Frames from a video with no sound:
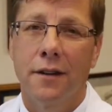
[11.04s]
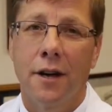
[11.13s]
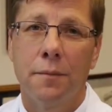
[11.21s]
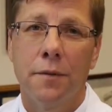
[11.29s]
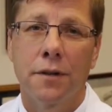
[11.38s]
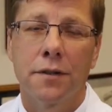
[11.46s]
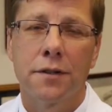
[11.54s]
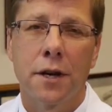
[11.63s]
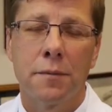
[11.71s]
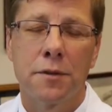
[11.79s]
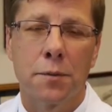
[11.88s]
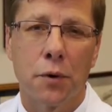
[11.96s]
I'm Dr.
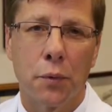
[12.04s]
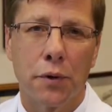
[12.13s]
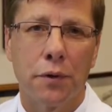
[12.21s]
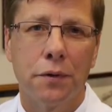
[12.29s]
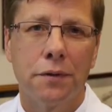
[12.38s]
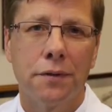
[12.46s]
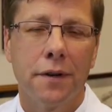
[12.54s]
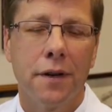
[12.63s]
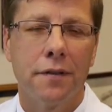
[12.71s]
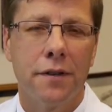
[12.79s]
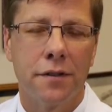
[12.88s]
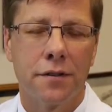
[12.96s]
Thomas Burwinkel
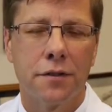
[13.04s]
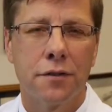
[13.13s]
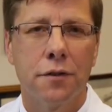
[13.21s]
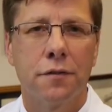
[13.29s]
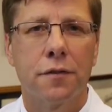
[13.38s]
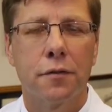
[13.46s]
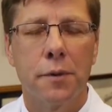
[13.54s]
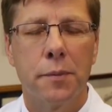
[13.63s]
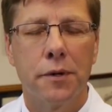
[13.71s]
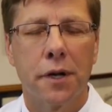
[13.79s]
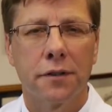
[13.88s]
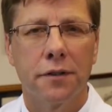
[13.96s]
at the Institute for
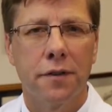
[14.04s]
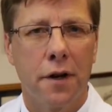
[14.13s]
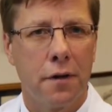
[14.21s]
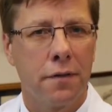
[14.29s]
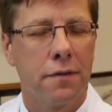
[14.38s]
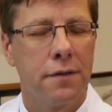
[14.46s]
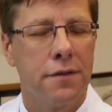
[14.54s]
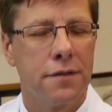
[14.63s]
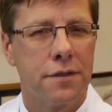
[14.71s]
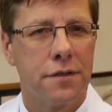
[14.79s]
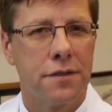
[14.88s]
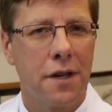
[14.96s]
Reproductive Health in
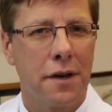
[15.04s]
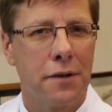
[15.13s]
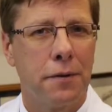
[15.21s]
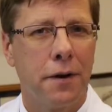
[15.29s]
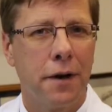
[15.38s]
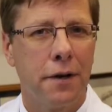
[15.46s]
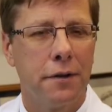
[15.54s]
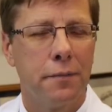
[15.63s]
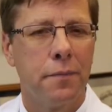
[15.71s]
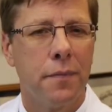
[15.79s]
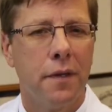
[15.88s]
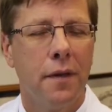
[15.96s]
Cincinnati,
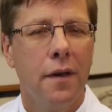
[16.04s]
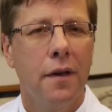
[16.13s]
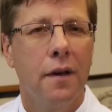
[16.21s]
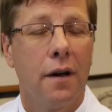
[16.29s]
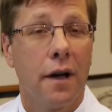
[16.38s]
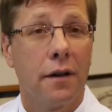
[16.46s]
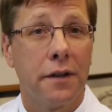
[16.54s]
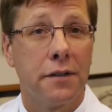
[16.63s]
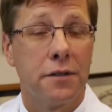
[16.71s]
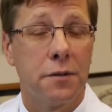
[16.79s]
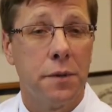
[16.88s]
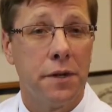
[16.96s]
Ohio. I'd
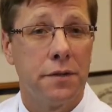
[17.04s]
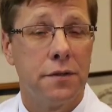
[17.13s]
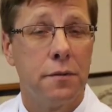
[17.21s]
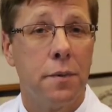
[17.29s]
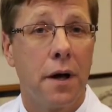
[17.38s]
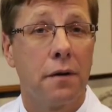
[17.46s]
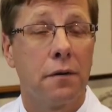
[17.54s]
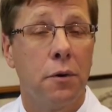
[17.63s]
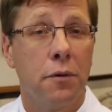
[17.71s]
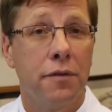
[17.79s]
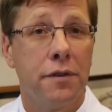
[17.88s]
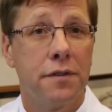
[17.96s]
like to speak to you about
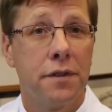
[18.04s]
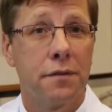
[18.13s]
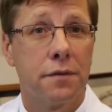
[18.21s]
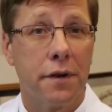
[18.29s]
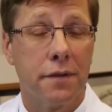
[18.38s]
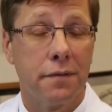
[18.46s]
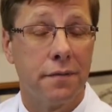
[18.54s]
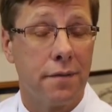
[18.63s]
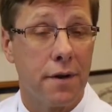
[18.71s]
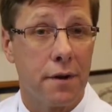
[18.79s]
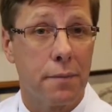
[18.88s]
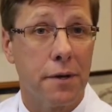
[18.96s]
clomiphene citrate
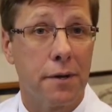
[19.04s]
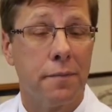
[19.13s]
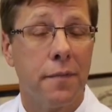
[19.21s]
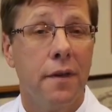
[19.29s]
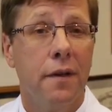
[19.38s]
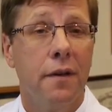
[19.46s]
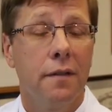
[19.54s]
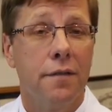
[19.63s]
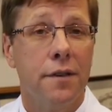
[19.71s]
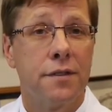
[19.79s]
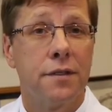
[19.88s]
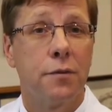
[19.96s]
therapy.
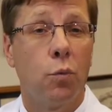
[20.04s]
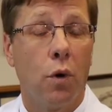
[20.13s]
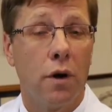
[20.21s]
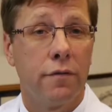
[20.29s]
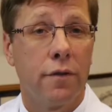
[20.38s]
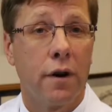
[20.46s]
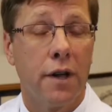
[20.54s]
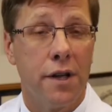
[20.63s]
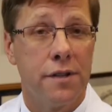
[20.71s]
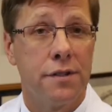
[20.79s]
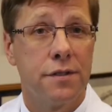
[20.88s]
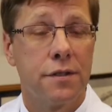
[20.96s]
This is one of our
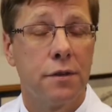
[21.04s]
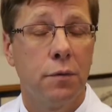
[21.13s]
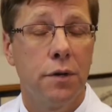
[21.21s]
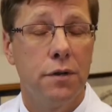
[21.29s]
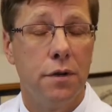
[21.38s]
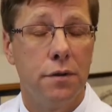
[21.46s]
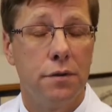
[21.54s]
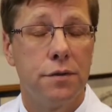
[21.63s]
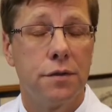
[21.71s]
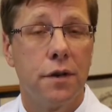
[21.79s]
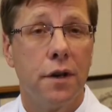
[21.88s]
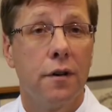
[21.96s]
agents that we
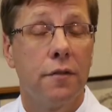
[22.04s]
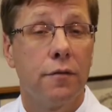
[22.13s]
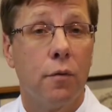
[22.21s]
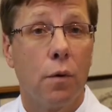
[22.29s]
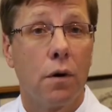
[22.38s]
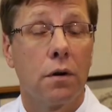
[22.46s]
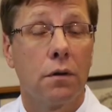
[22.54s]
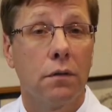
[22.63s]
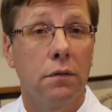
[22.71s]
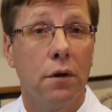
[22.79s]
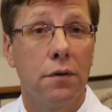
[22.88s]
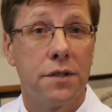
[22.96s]
use for
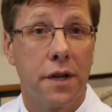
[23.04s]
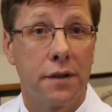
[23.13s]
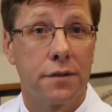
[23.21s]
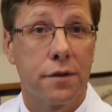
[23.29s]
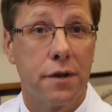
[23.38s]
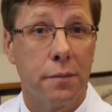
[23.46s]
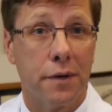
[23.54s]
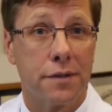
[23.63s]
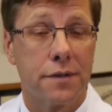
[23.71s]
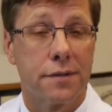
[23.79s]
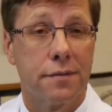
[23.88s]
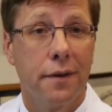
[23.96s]
low-tech
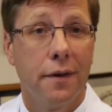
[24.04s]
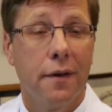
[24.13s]
treatments.